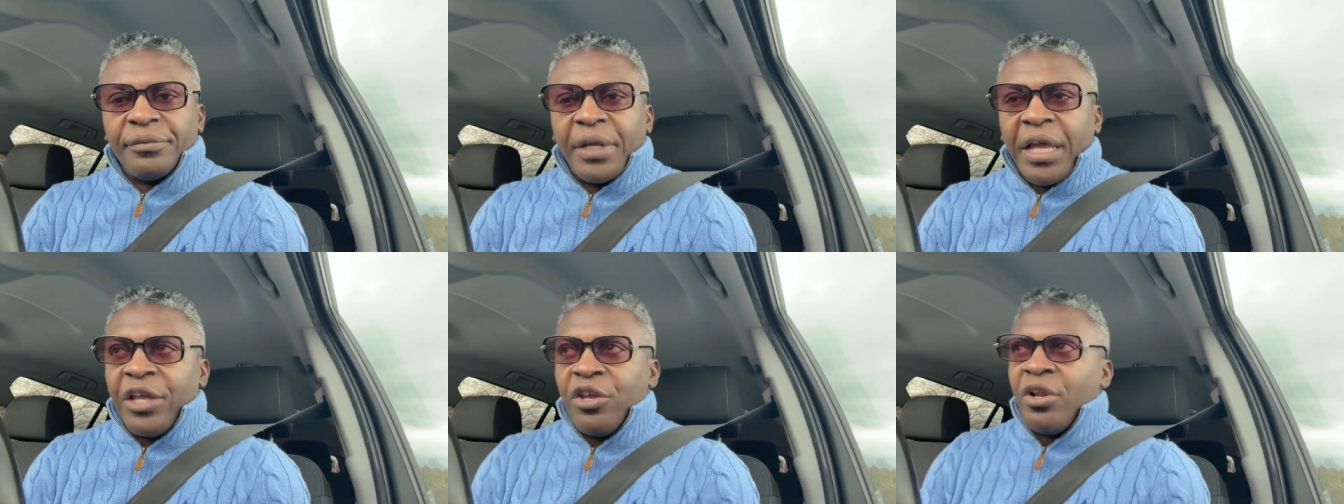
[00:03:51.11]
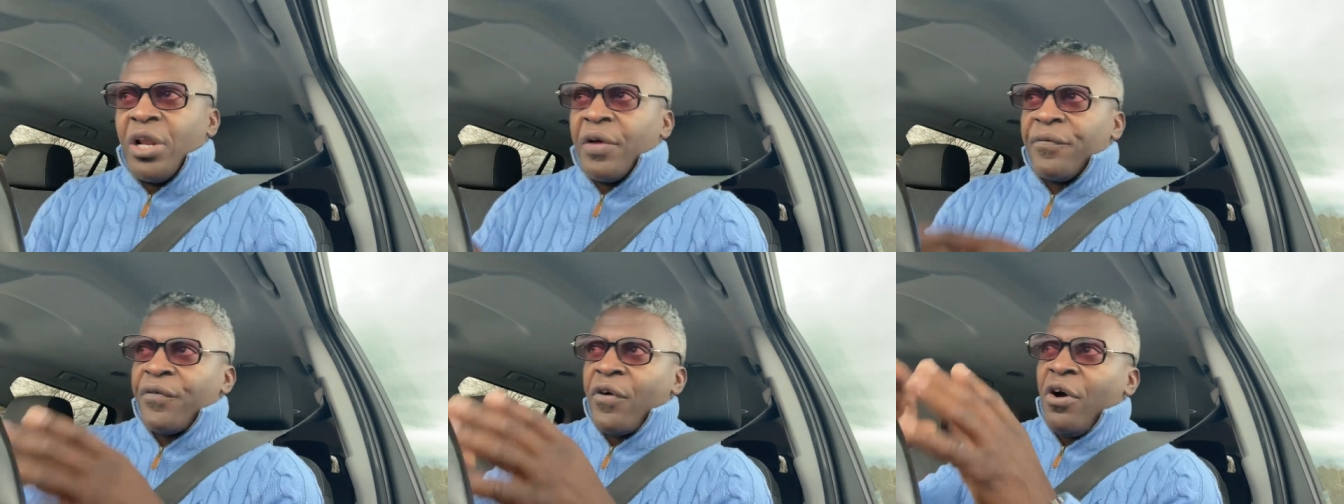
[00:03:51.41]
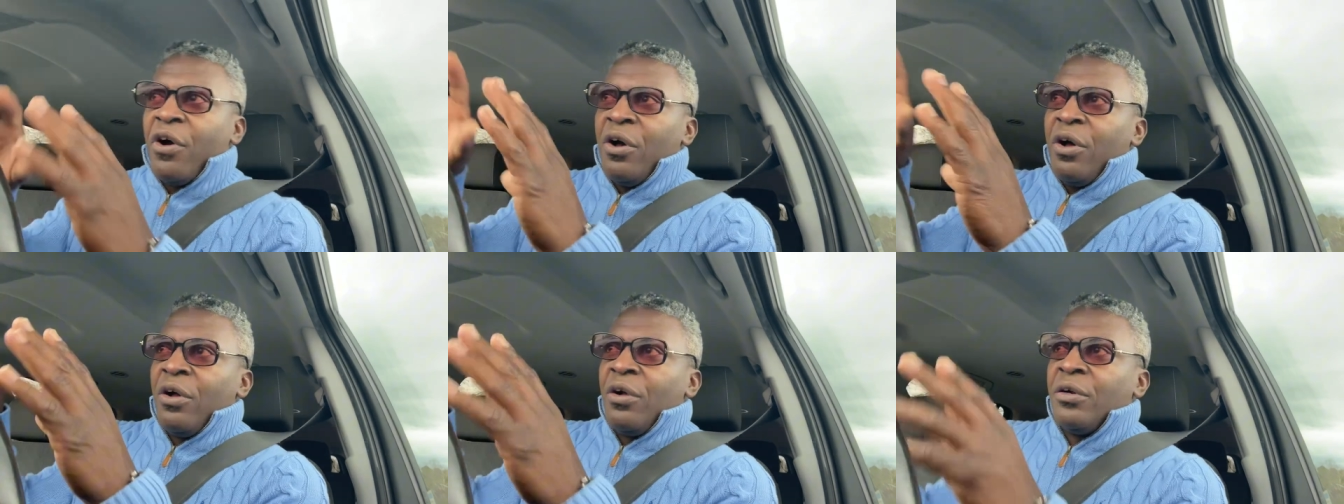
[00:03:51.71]
and you left
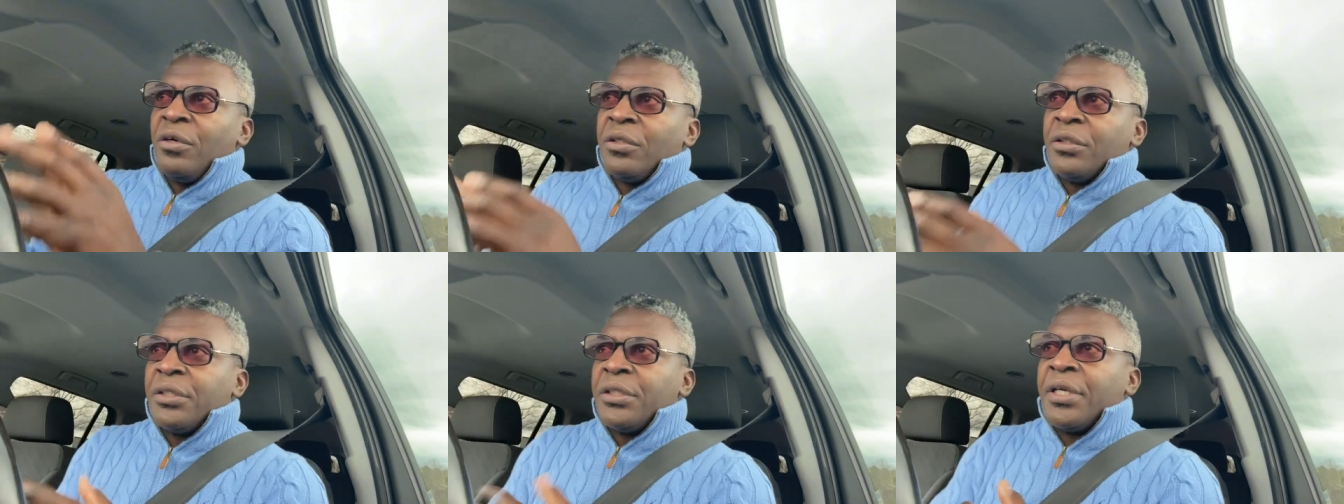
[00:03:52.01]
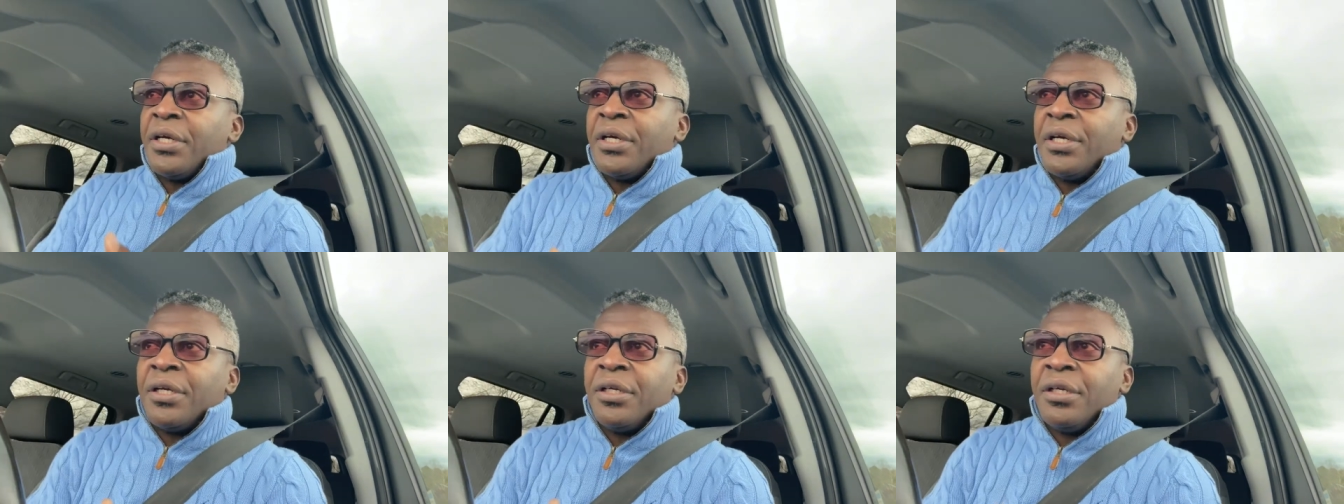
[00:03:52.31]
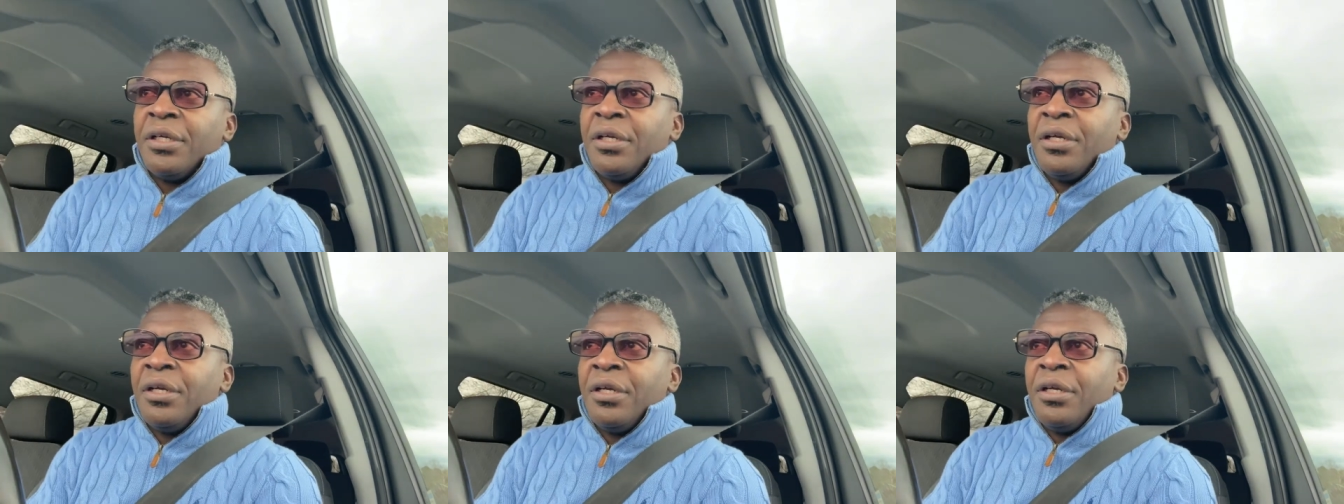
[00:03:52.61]
all the
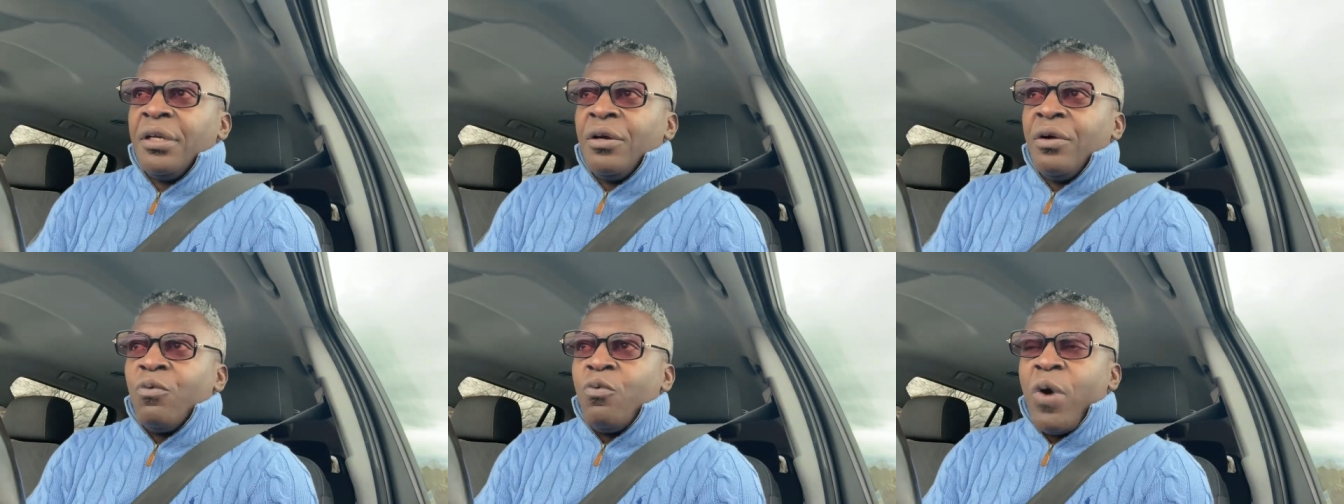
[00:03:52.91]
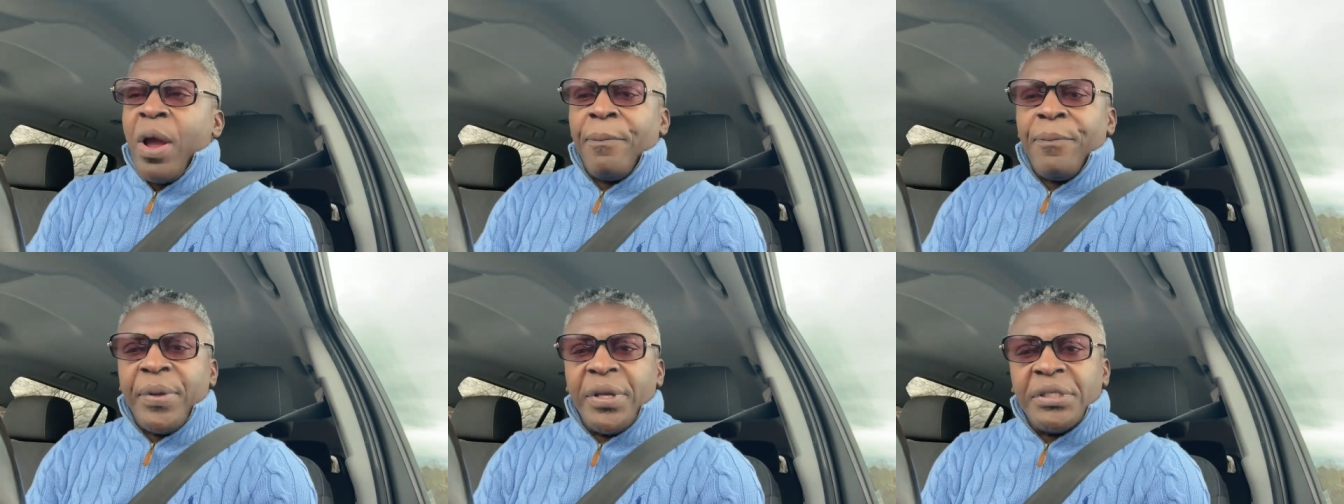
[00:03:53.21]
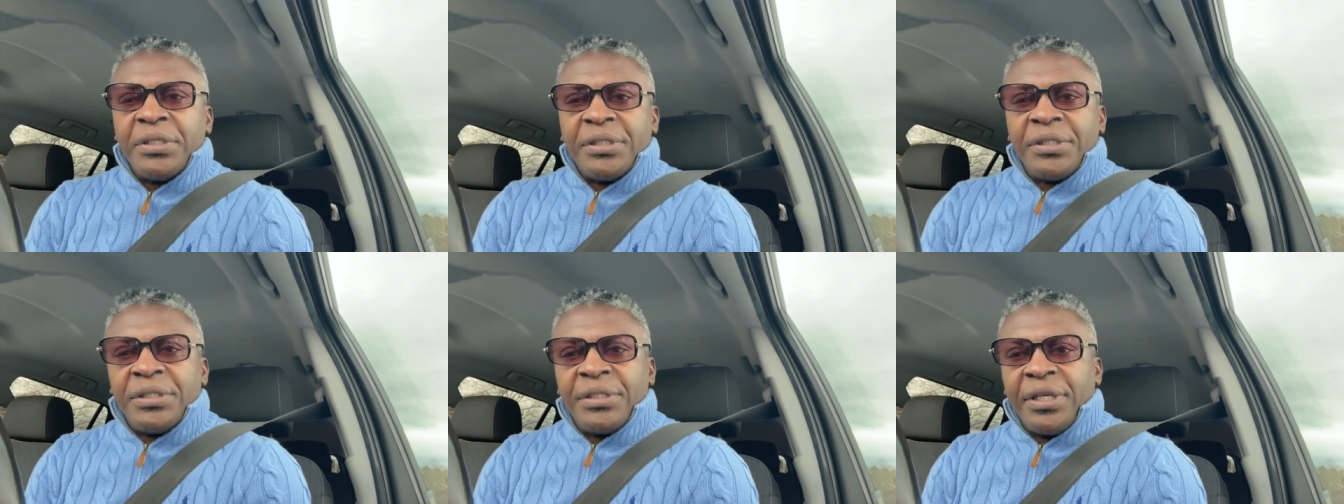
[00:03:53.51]

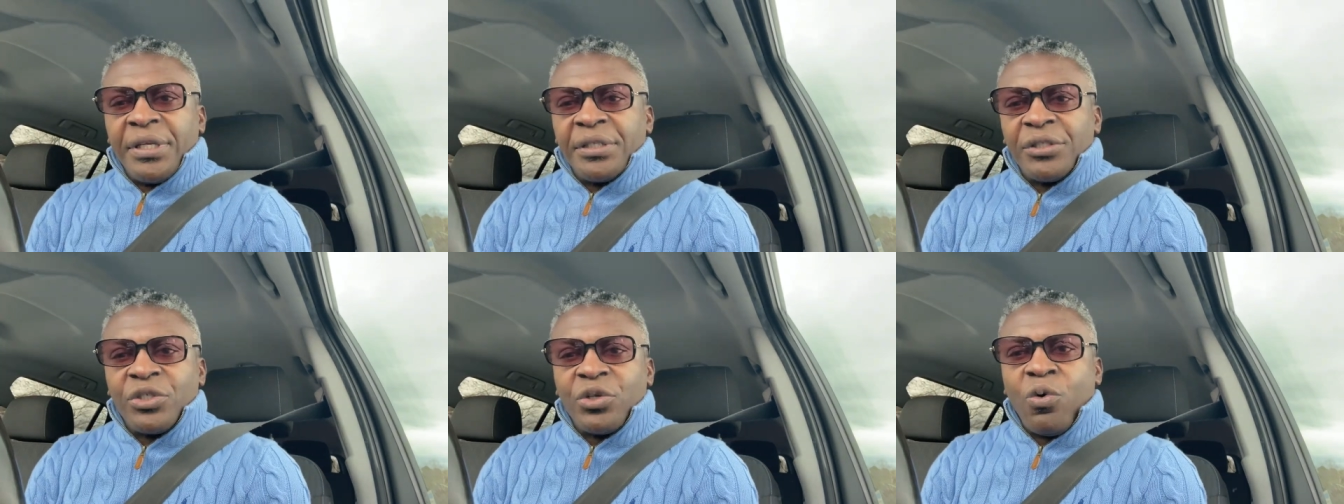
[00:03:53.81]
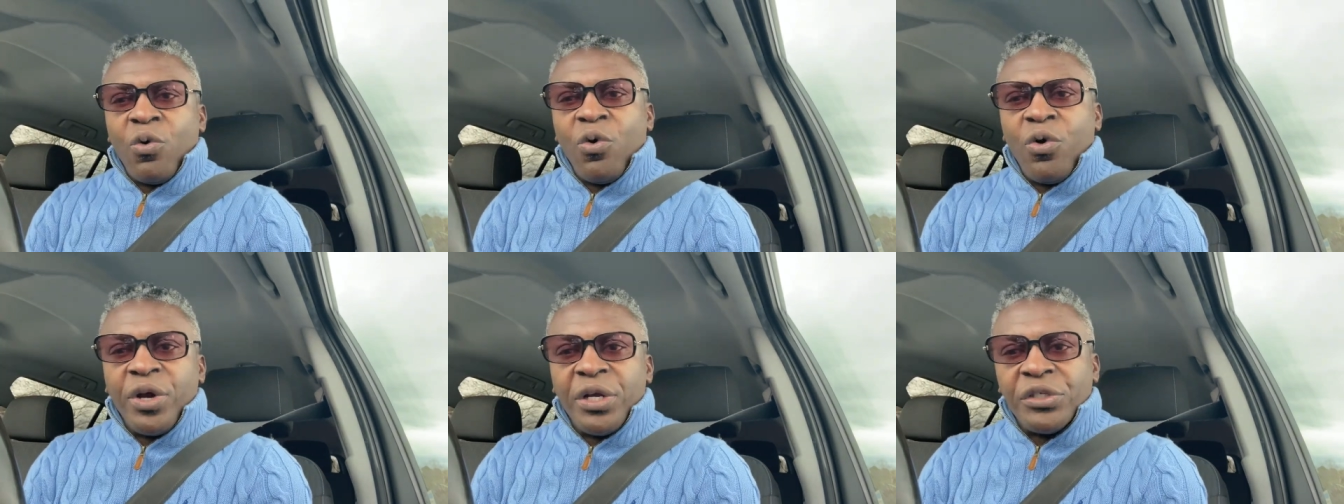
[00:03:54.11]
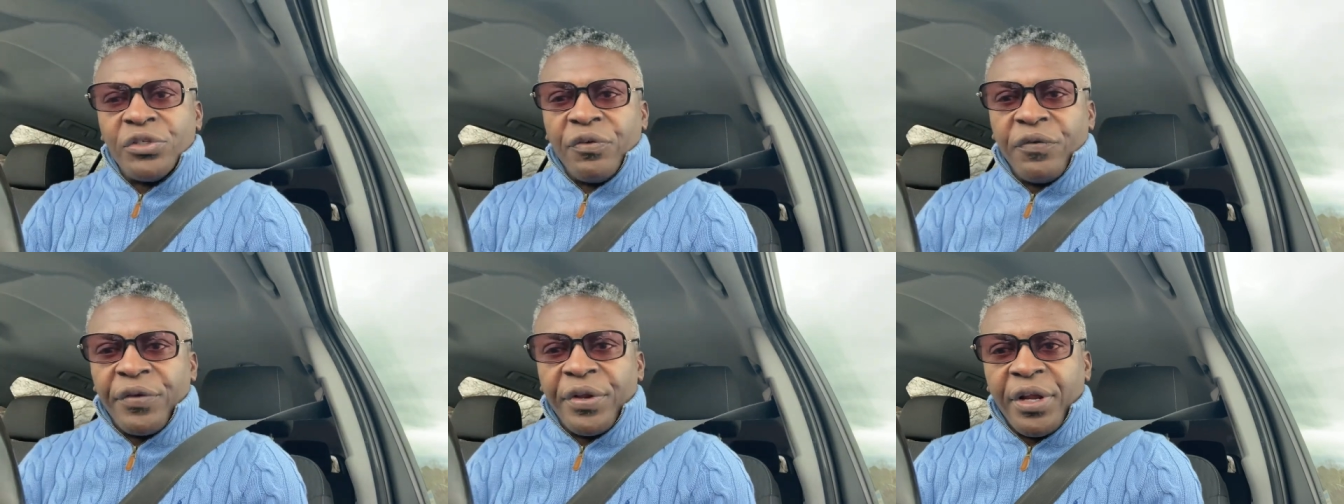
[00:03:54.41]
weapons and
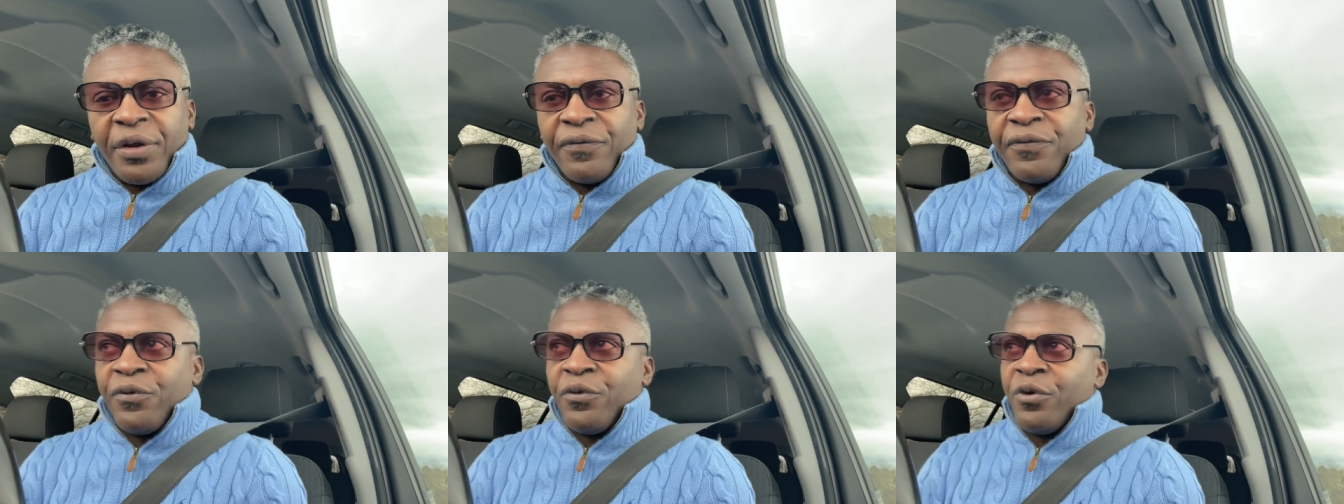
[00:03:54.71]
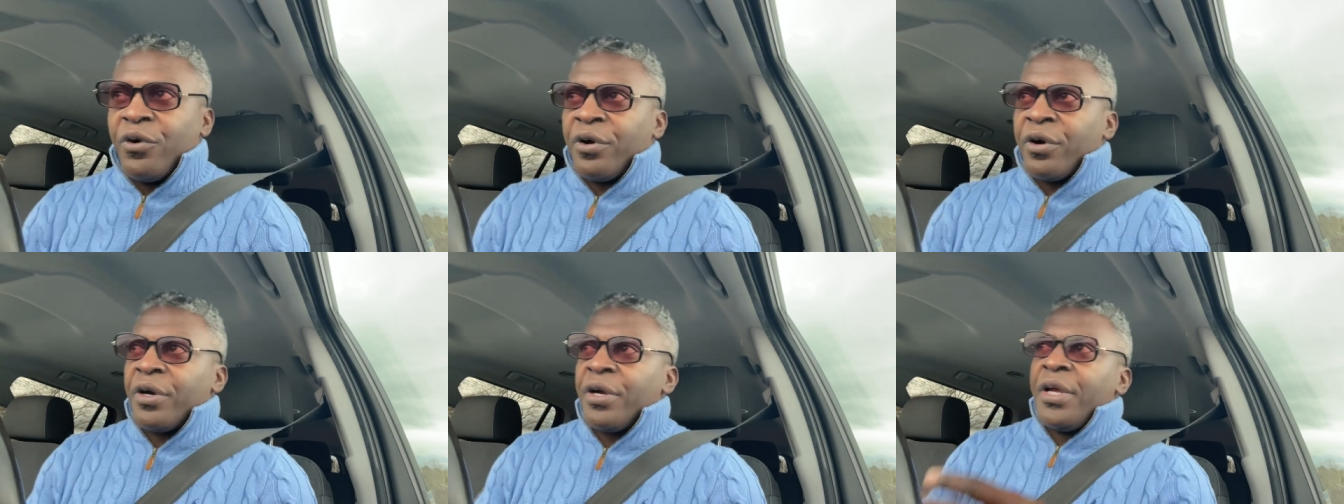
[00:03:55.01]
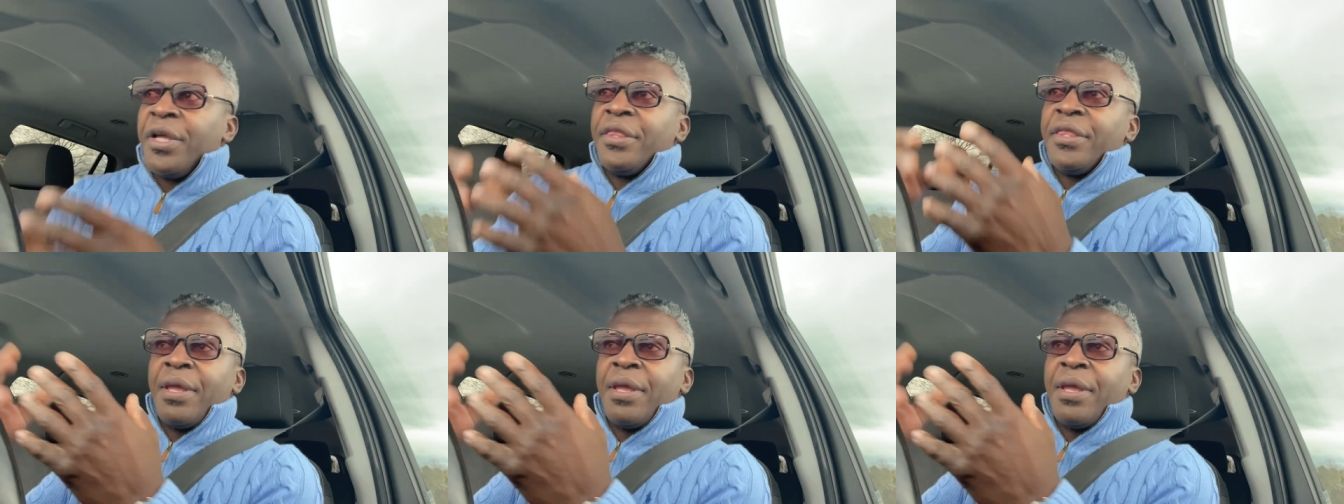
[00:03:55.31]
toys over there for